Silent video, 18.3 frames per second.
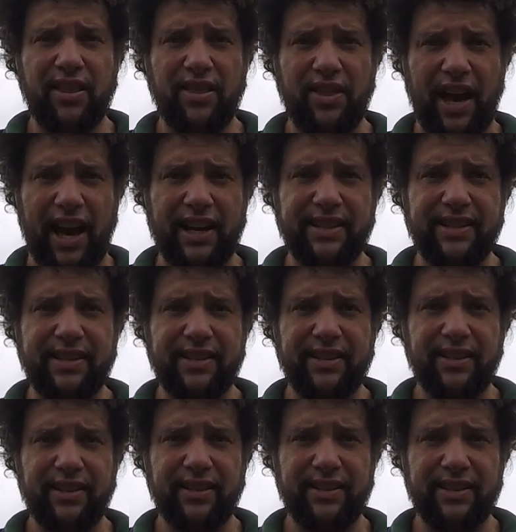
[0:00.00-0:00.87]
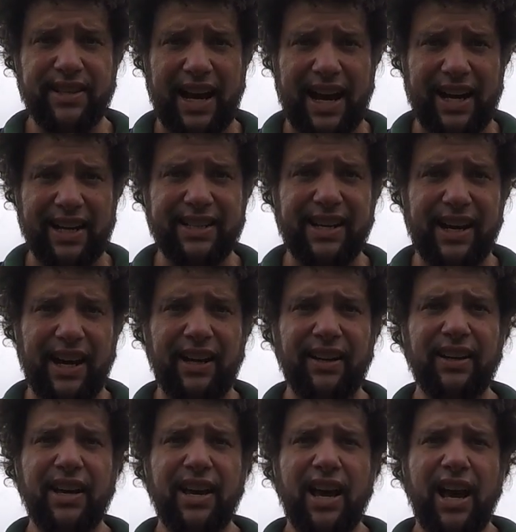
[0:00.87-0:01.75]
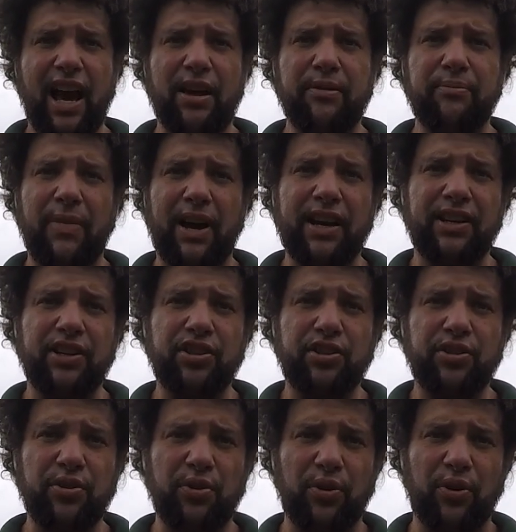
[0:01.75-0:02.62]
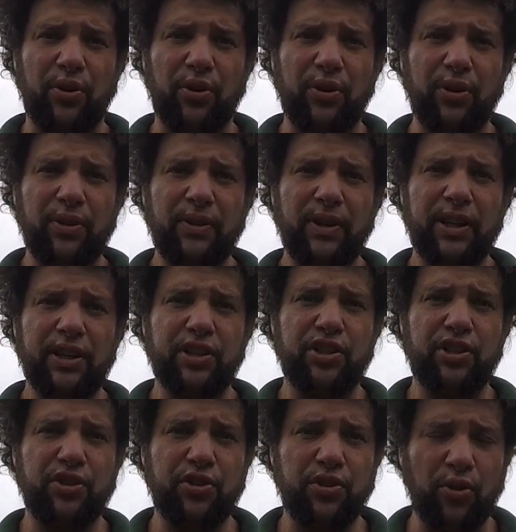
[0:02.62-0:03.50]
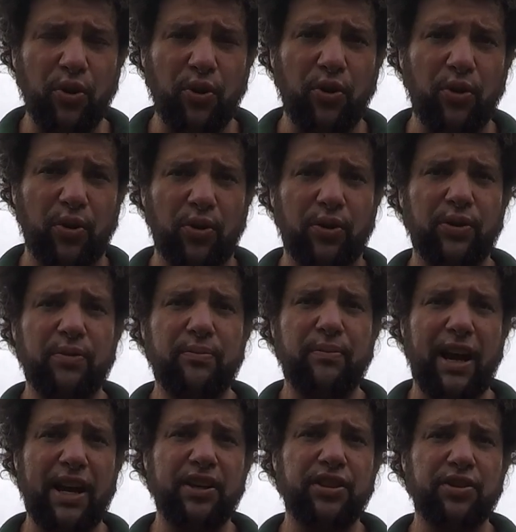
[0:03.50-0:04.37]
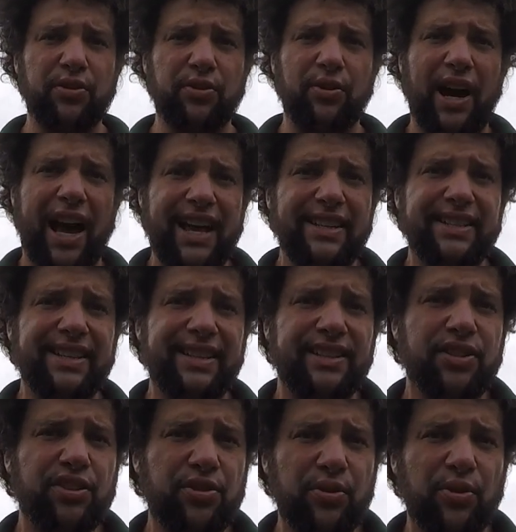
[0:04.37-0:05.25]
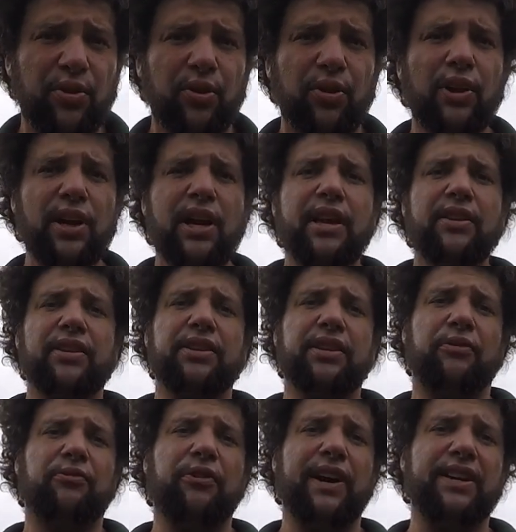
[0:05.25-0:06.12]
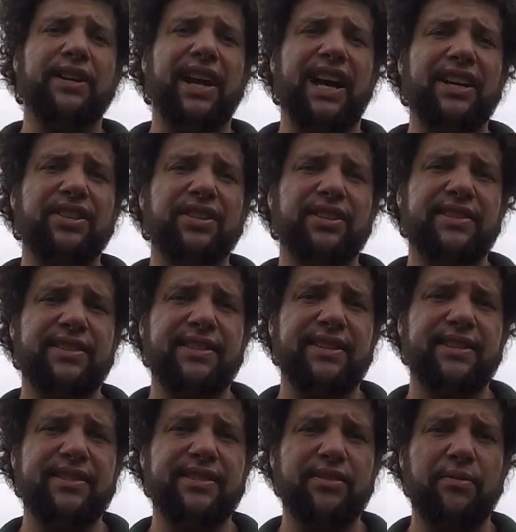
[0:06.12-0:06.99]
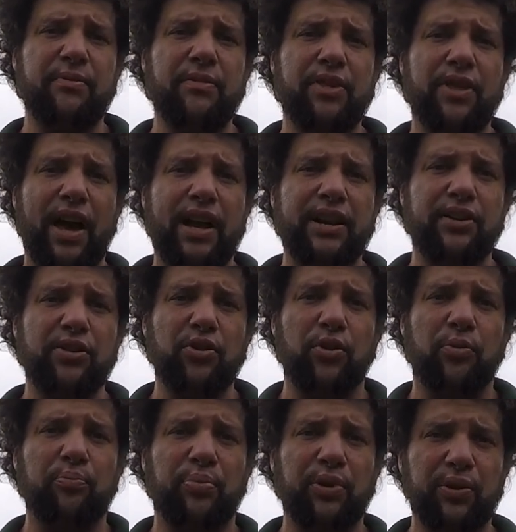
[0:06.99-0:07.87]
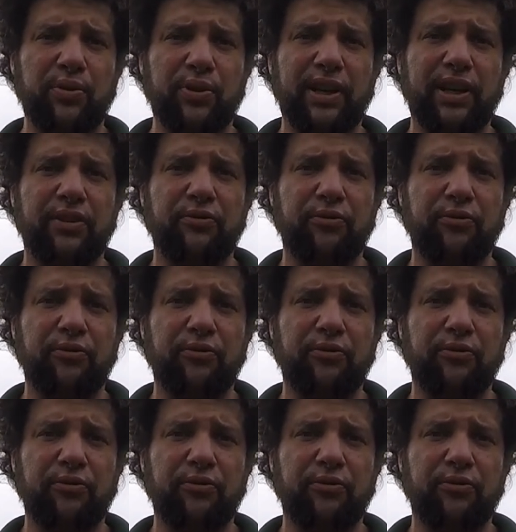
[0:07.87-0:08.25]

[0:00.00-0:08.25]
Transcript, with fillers: that data and make sure, ensure, make sure and ensure that the foundation system that you're building